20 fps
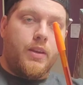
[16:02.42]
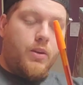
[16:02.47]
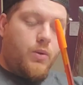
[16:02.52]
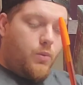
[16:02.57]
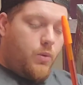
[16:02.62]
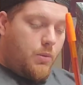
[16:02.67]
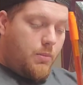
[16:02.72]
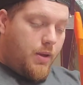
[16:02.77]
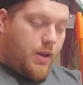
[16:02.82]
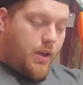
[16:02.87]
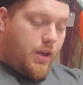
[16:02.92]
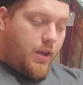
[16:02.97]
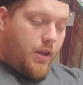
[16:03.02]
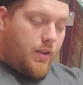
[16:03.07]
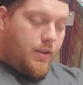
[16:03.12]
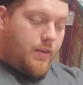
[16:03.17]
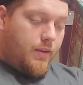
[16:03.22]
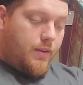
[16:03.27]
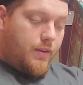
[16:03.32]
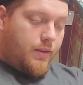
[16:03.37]
we made
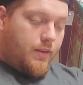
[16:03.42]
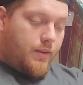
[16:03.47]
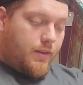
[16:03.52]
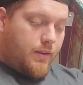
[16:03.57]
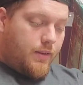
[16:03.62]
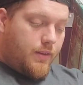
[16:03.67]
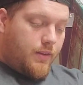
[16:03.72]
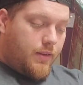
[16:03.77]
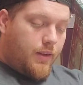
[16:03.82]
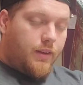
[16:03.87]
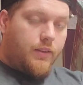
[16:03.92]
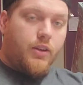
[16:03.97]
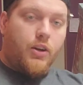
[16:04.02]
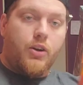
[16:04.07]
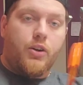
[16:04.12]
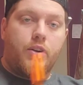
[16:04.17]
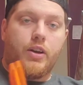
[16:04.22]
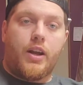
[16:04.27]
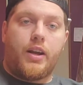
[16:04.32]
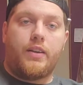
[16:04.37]

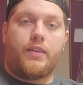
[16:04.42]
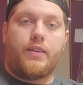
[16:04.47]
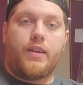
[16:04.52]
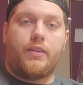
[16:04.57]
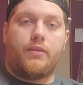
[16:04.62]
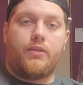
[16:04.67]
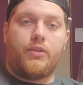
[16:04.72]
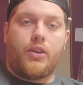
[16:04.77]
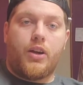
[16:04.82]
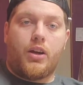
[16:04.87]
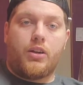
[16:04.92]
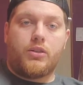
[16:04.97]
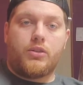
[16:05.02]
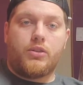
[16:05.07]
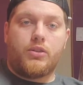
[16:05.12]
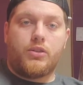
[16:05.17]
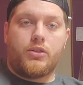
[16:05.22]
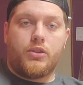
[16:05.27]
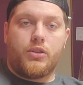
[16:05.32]
$697.